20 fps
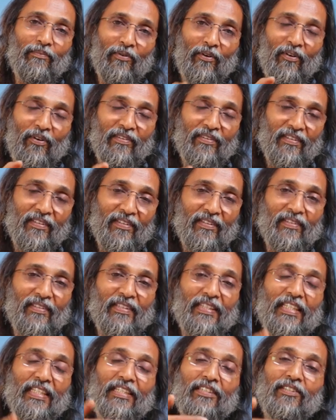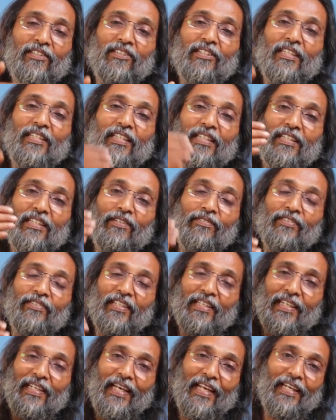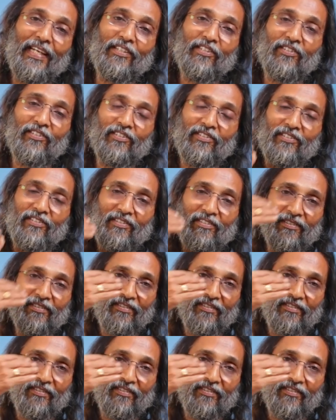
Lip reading: upon these three different layers: